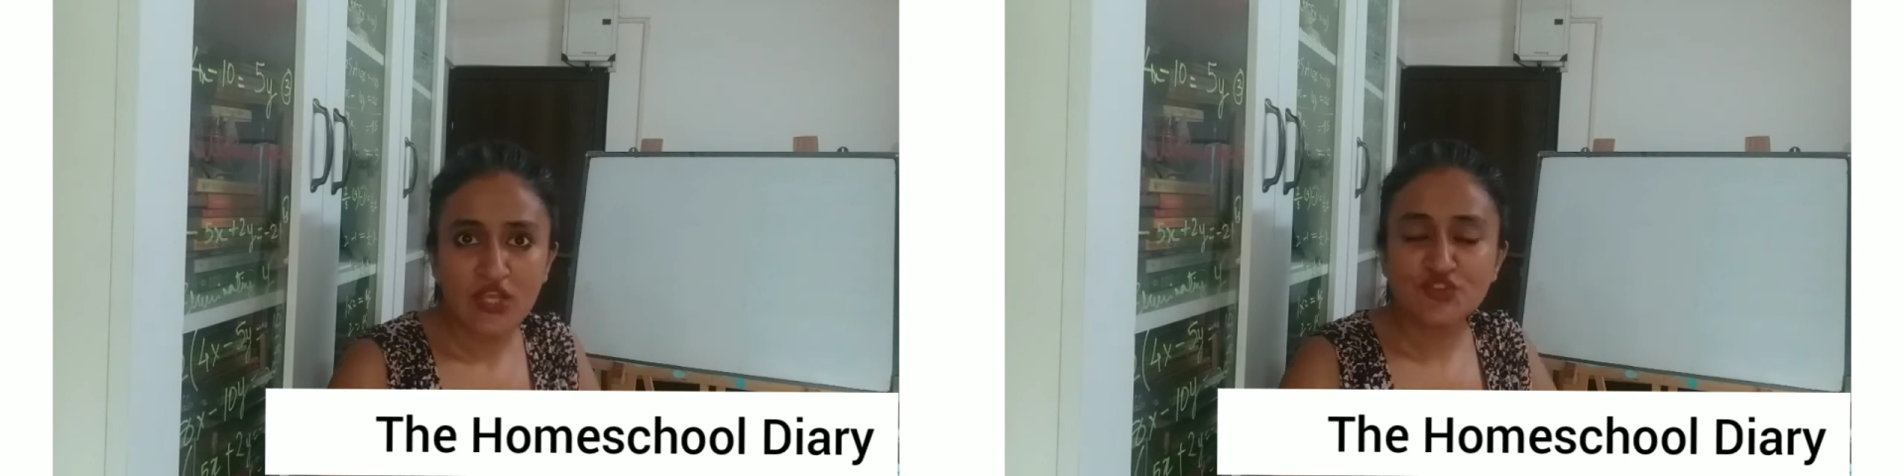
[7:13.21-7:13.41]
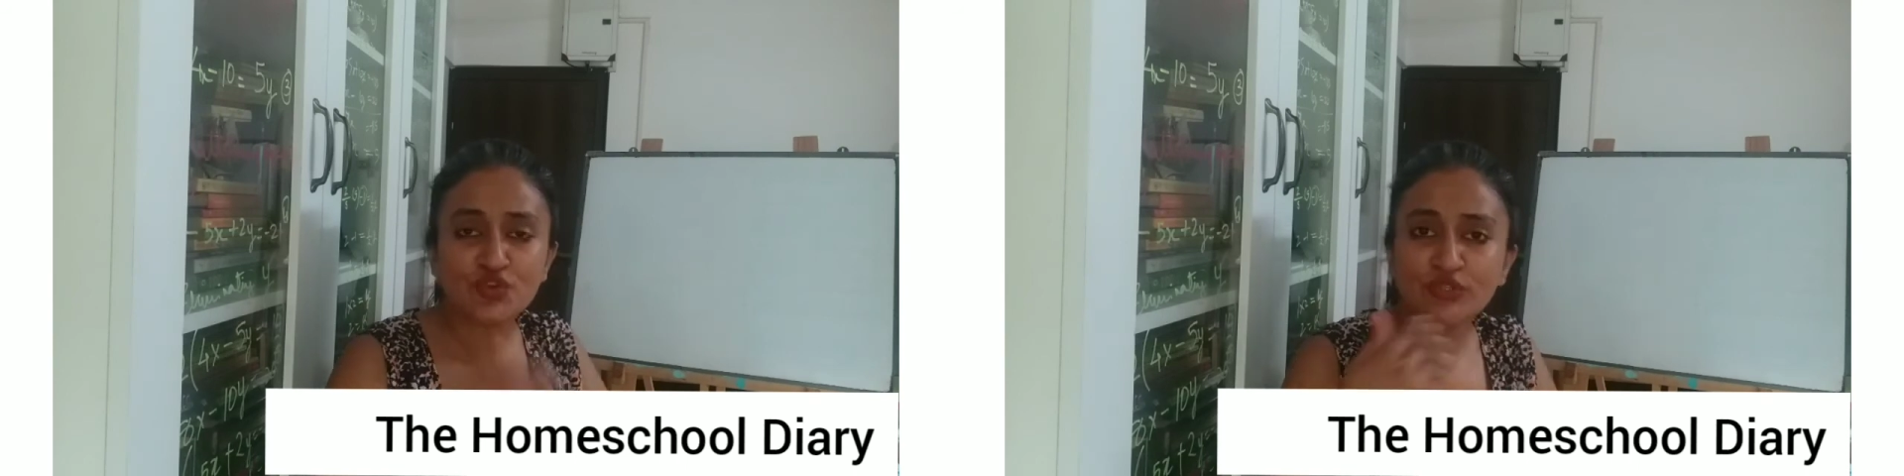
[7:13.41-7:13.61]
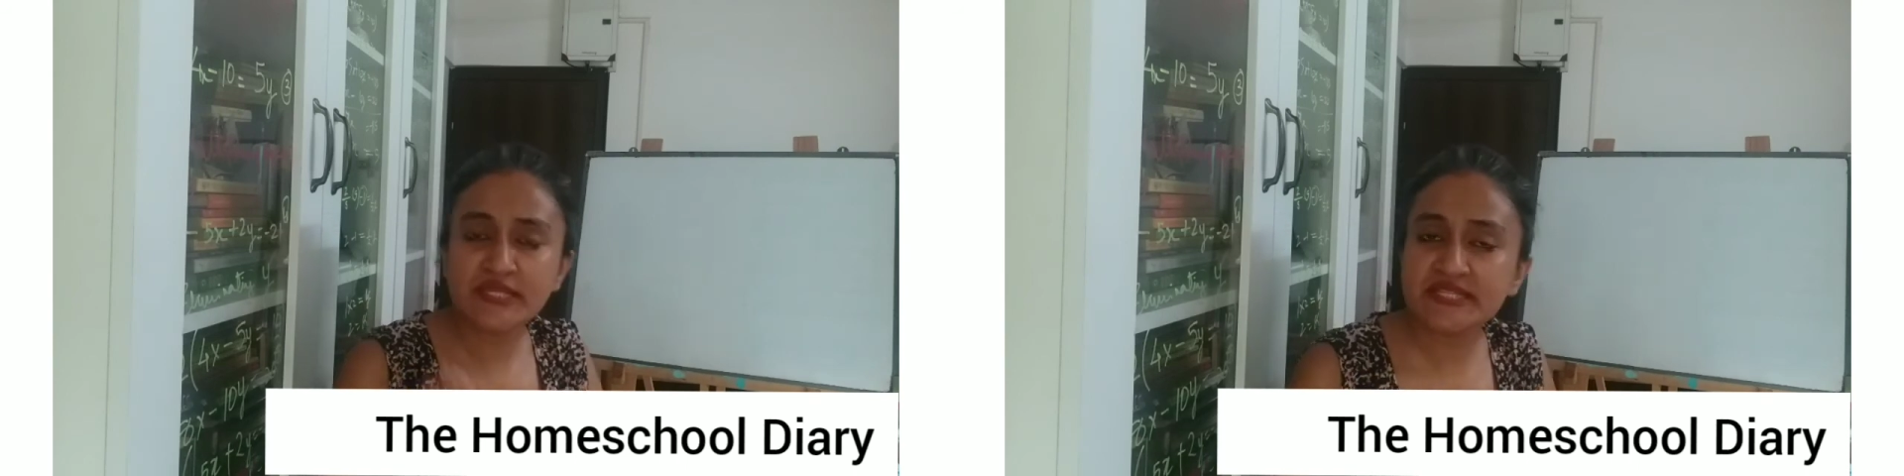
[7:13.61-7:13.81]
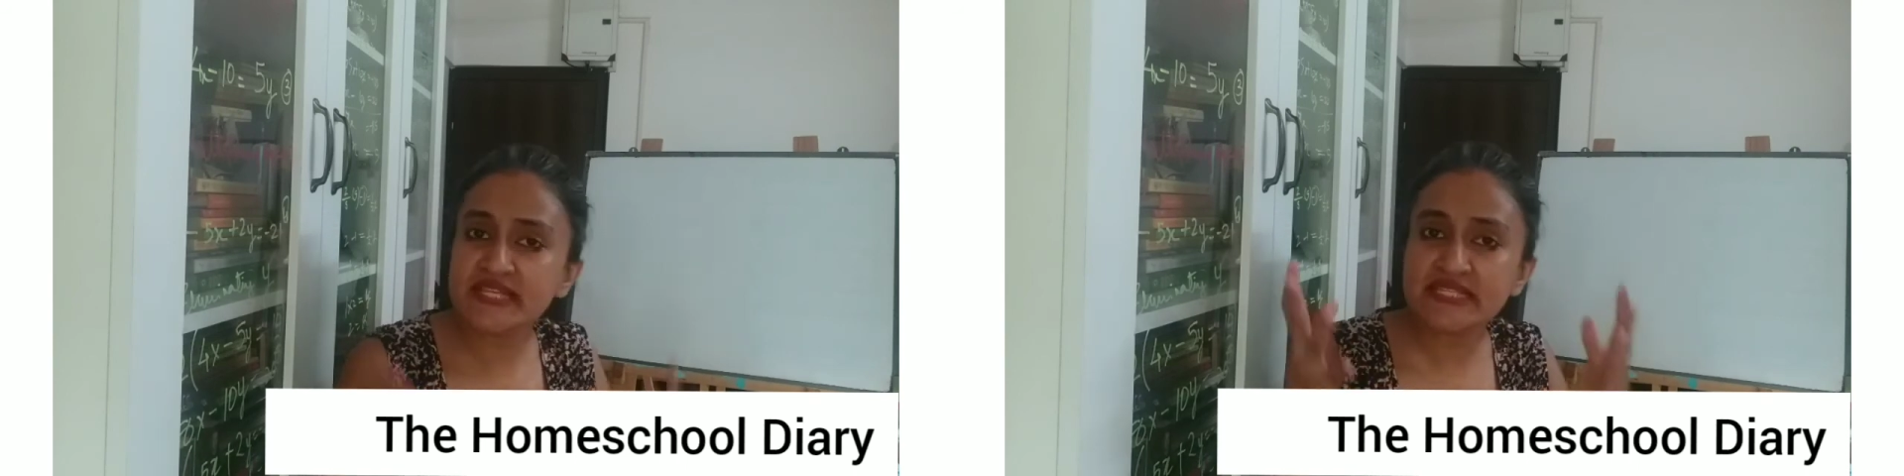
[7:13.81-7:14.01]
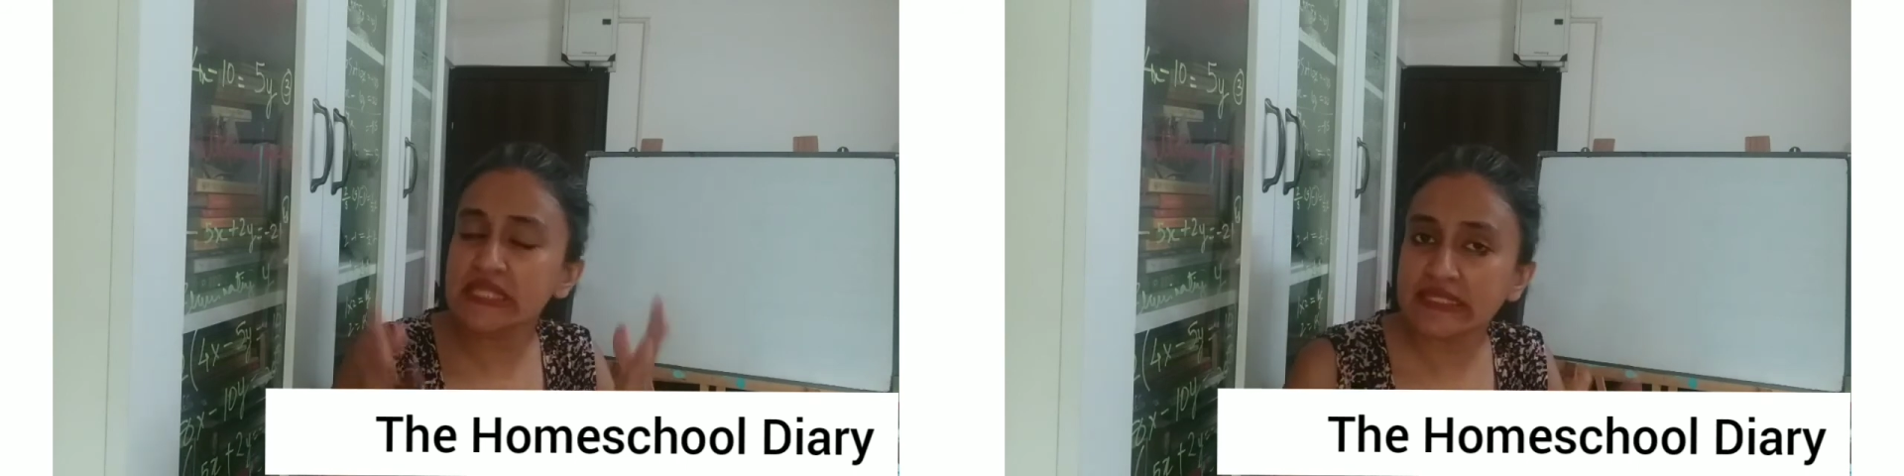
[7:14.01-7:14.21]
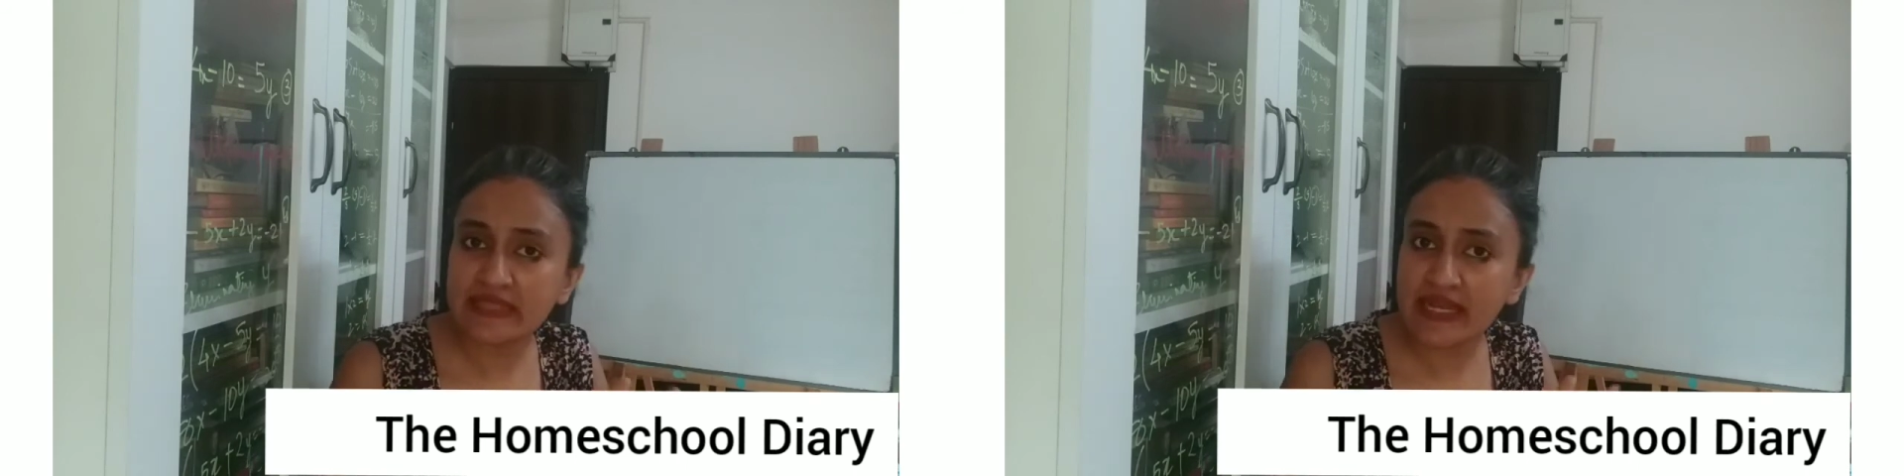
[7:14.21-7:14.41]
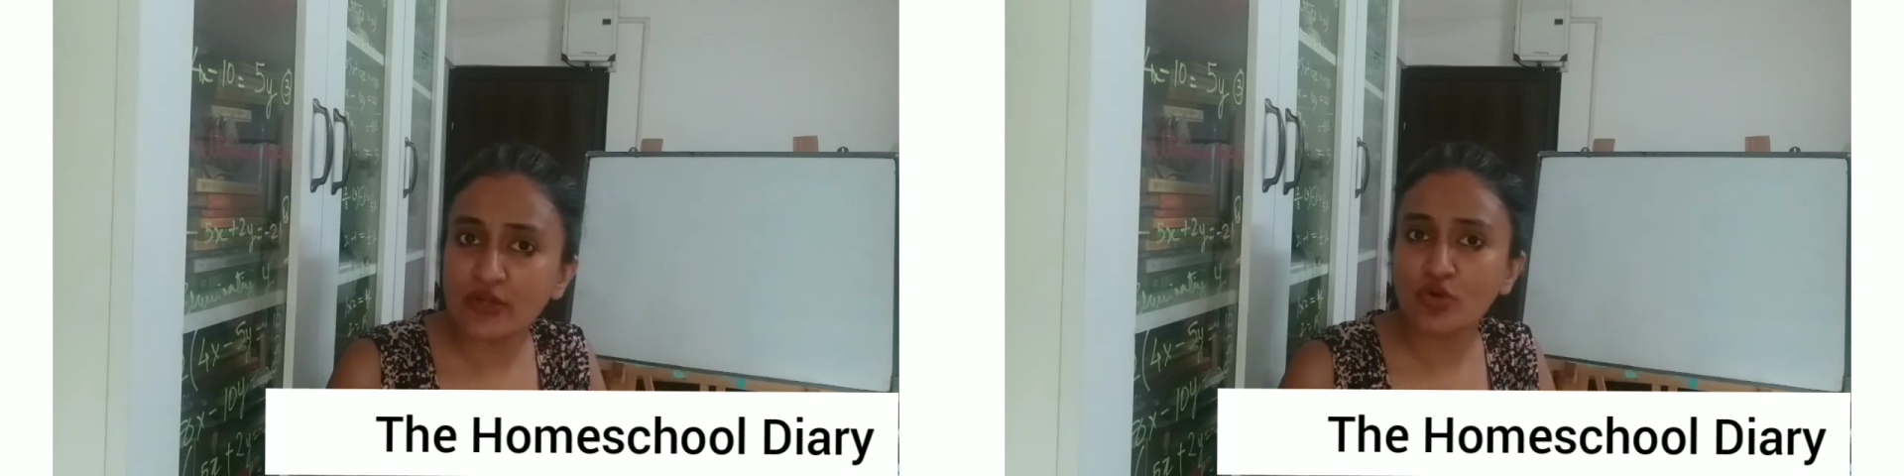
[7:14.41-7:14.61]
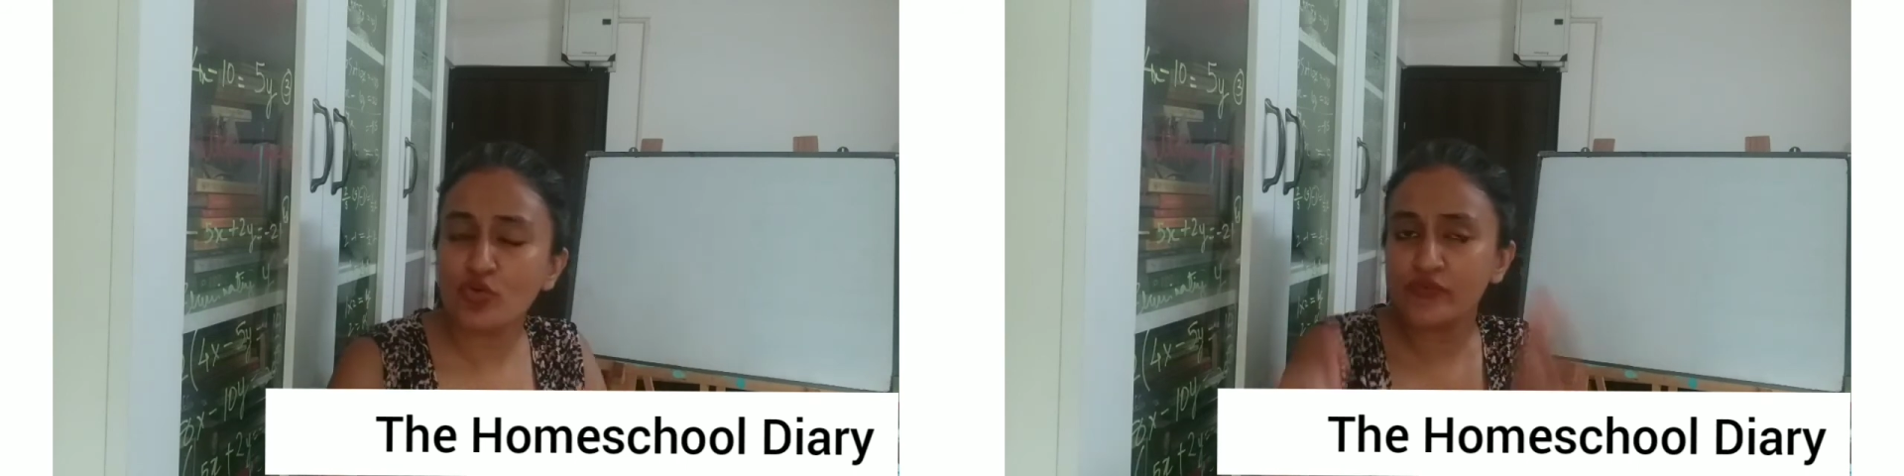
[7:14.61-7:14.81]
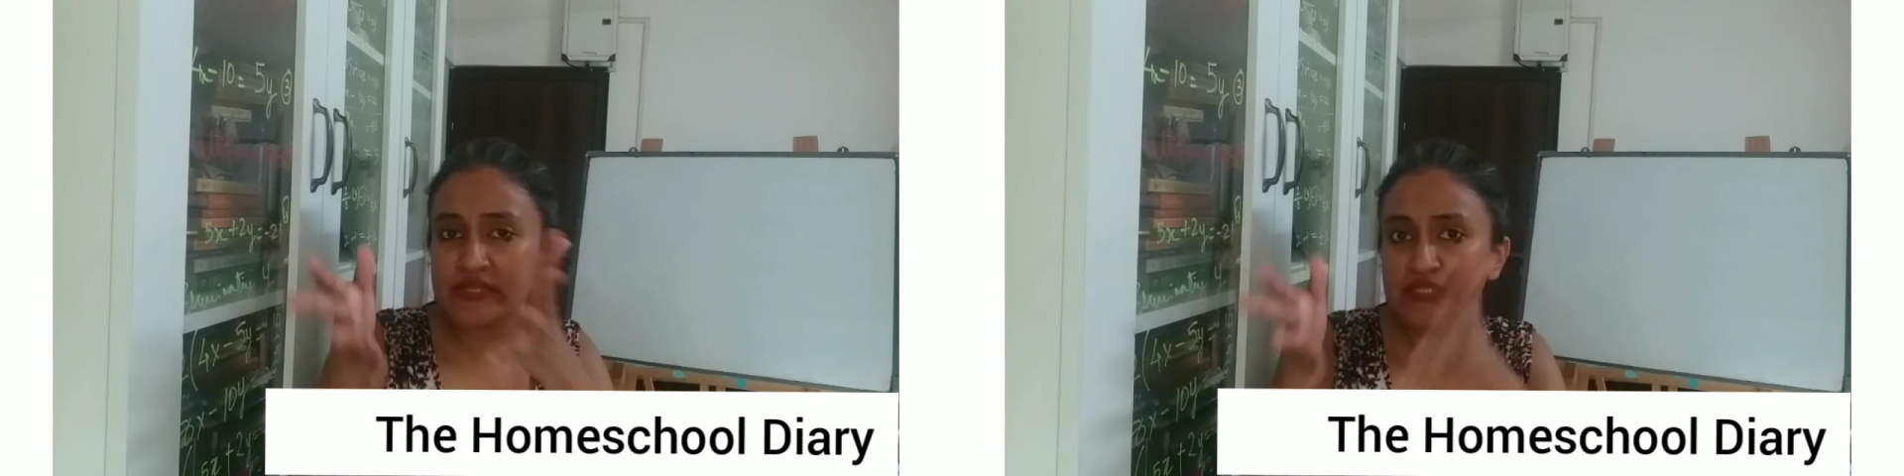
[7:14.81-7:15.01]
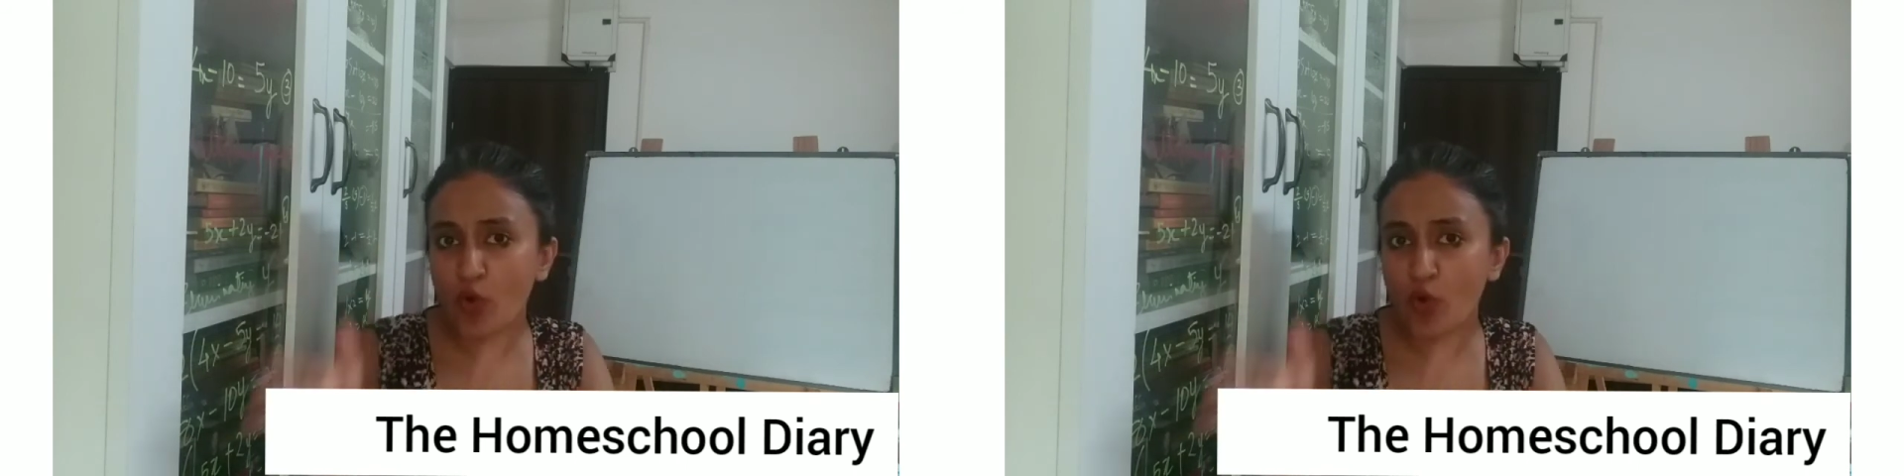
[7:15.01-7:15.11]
So this is nothing to do with